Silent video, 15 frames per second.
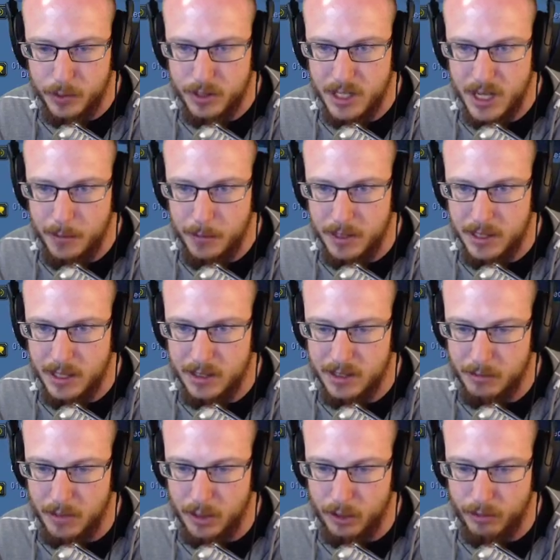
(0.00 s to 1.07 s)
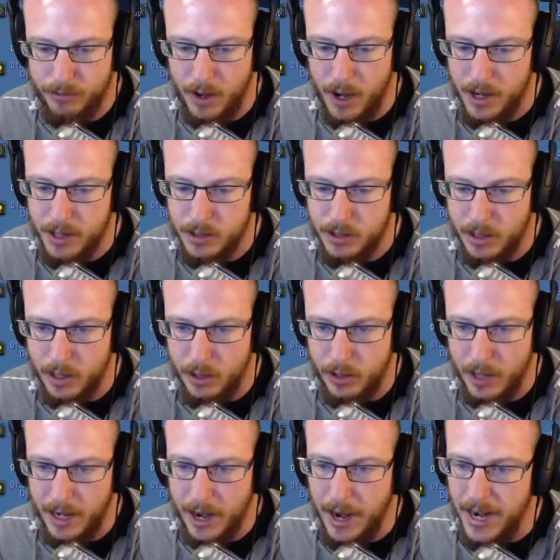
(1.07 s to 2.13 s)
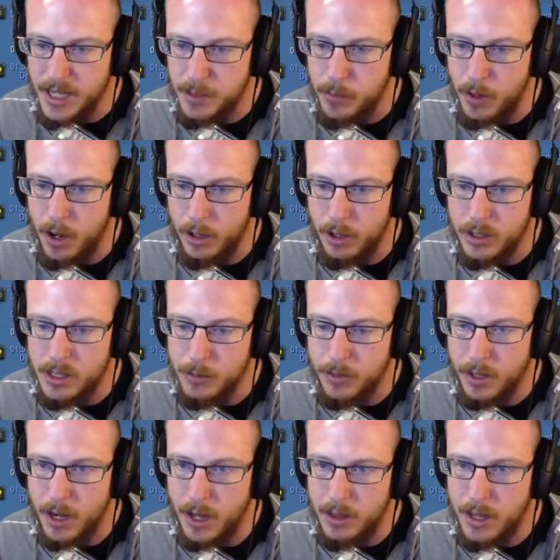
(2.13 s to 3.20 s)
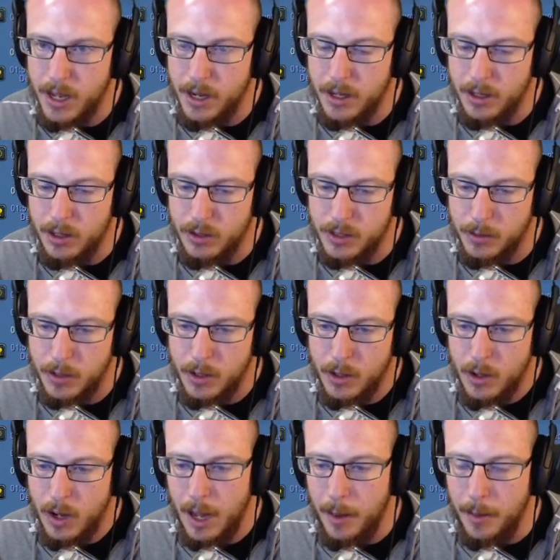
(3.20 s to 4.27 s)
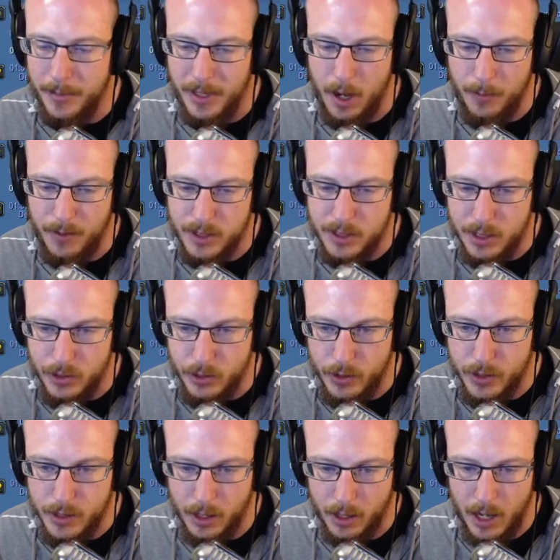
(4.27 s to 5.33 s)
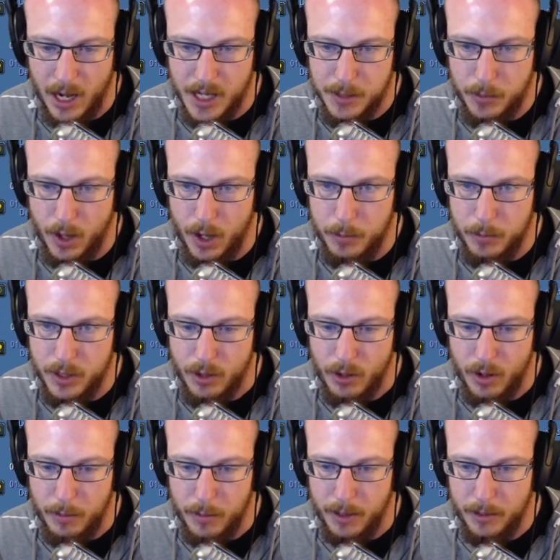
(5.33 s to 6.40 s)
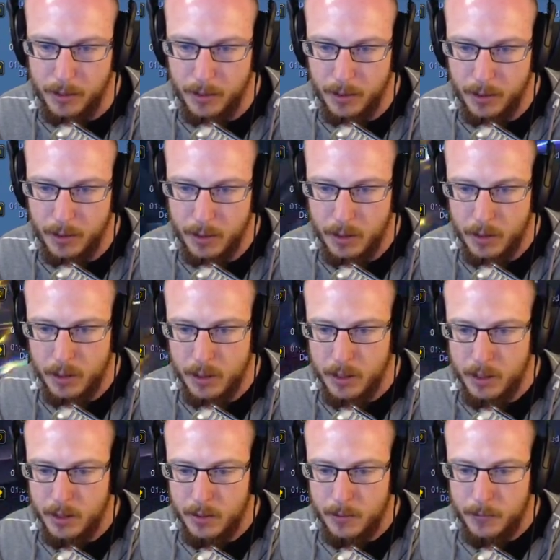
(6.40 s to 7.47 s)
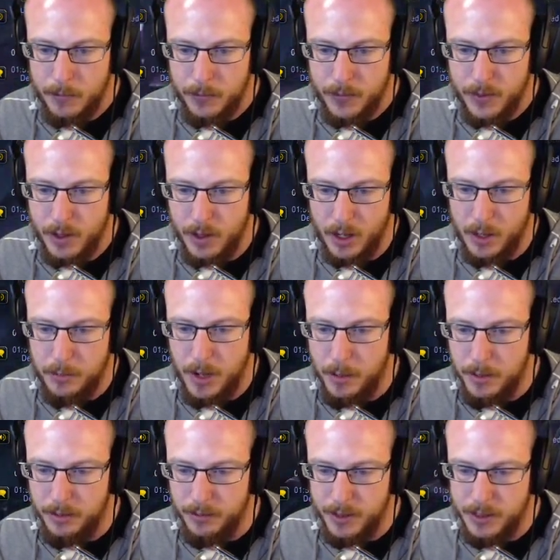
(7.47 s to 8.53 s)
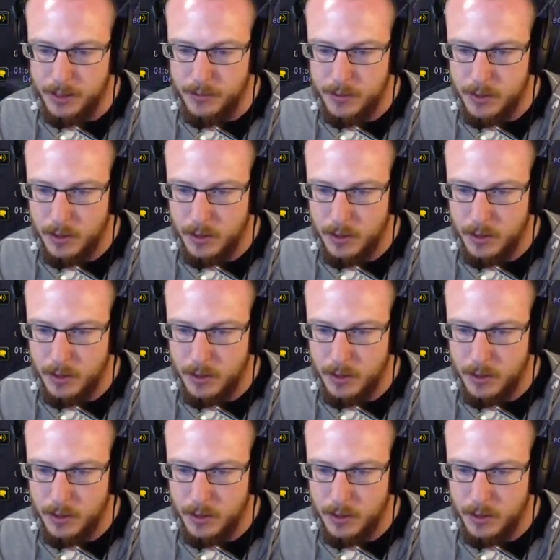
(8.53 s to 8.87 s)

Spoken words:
them and tells them that they're fine, so they don't like ice block or something like that. You know, so I mean, obviously, druid's not gonna ice block, but you know what I mean. They're not gonna pop defensives.